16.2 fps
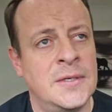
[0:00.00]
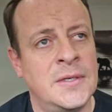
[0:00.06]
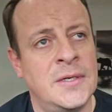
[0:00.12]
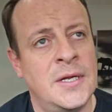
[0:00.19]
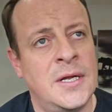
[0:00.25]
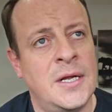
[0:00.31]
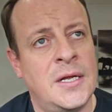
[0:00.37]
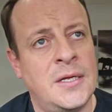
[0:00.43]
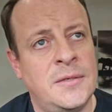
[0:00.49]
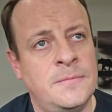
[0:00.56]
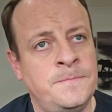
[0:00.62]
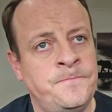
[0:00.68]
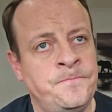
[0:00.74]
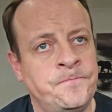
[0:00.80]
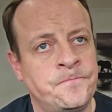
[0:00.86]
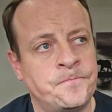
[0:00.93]

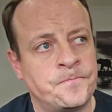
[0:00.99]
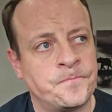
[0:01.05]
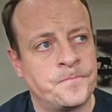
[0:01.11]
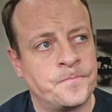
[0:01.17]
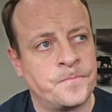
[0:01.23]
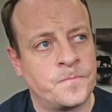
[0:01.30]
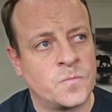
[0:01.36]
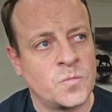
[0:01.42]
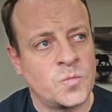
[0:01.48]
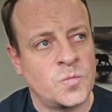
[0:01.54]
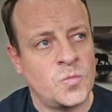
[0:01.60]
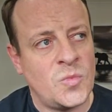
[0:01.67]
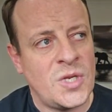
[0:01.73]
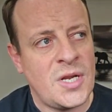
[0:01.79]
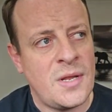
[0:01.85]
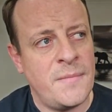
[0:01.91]

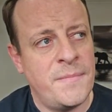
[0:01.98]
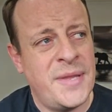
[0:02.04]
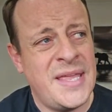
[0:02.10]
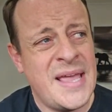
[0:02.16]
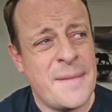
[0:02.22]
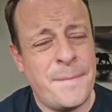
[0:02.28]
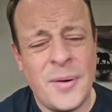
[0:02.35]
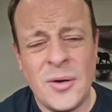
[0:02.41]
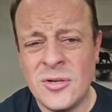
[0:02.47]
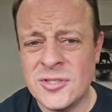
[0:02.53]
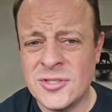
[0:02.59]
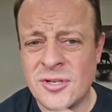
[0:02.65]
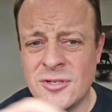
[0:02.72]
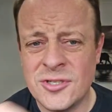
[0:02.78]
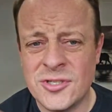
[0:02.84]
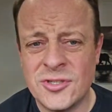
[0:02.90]
But yeah, Potter's got
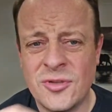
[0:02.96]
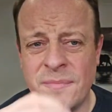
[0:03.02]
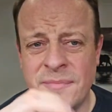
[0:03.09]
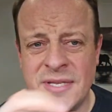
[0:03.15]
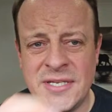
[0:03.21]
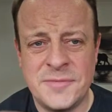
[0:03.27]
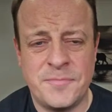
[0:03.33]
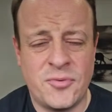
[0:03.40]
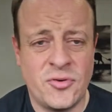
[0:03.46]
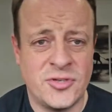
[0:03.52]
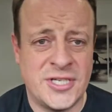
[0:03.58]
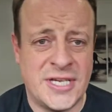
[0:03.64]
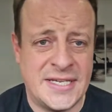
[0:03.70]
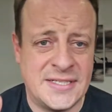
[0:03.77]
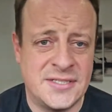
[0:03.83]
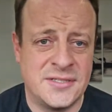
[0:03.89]
to stop this
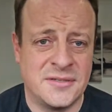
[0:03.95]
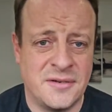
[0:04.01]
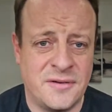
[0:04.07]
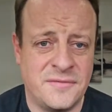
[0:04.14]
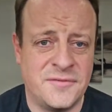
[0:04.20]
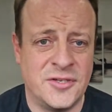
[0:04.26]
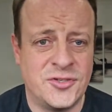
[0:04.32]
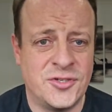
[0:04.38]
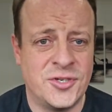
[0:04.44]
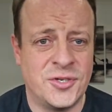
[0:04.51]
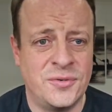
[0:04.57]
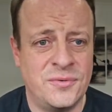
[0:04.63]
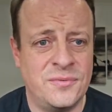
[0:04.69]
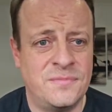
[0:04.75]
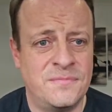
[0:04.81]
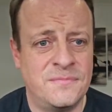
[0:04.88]
project of the two